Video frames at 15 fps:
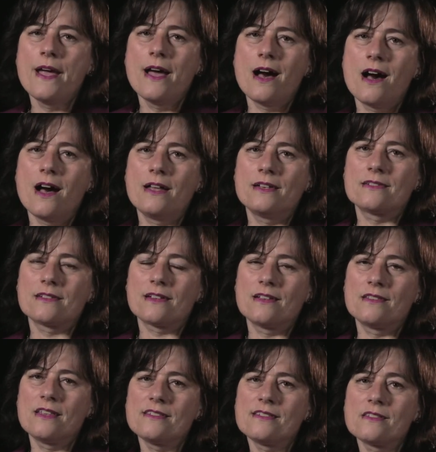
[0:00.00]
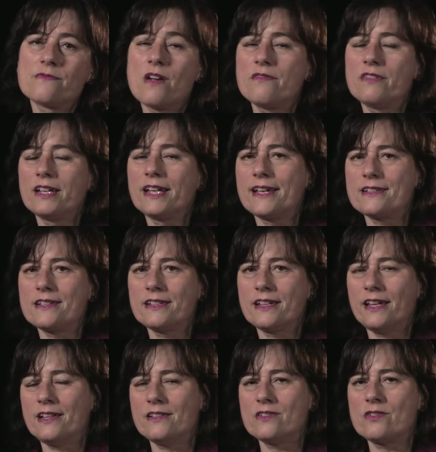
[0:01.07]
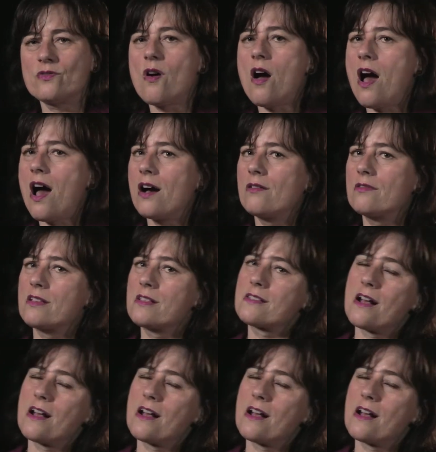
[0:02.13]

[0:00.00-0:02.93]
And this is where we're getting into how this